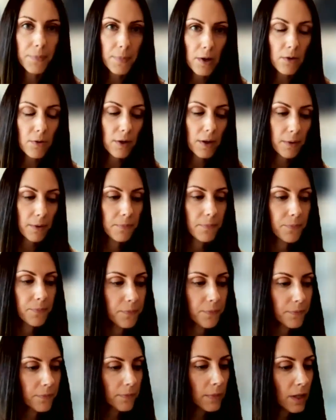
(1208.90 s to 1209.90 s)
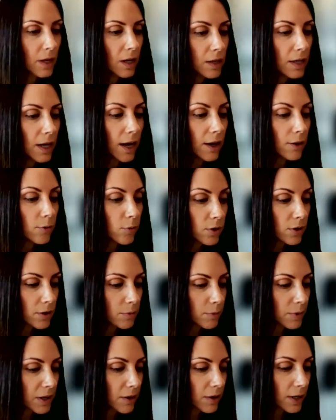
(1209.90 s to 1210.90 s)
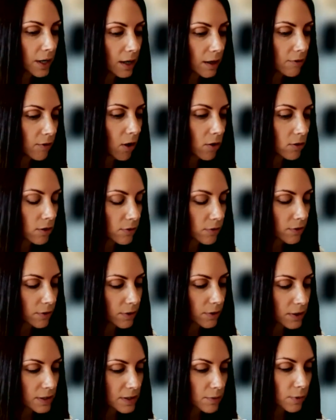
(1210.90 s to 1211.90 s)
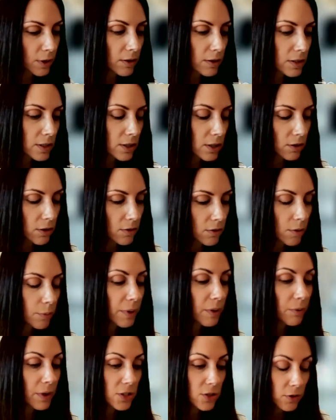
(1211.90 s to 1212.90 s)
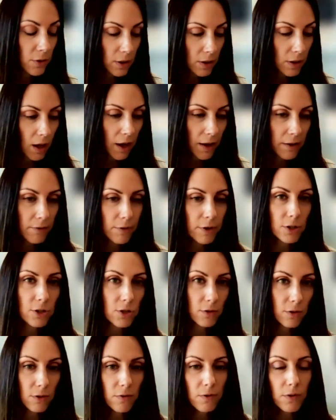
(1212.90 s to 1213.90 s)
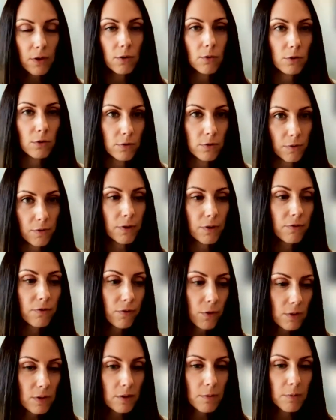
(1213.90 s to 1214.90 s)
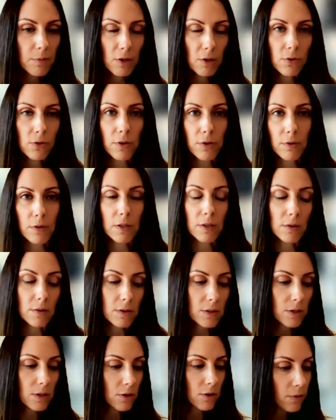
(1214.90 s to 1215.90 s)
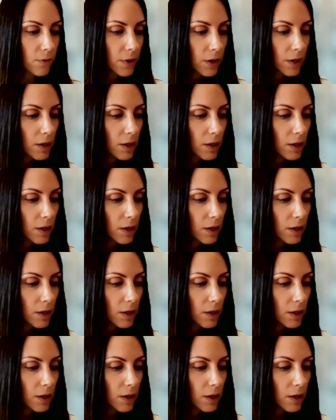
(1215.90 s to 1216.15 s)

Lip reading: okay. Yeah, and we are kind of all over as well, and so, but we do a lot in Rancho Cordova, Gold River, Folsom, El Dorado Hills, so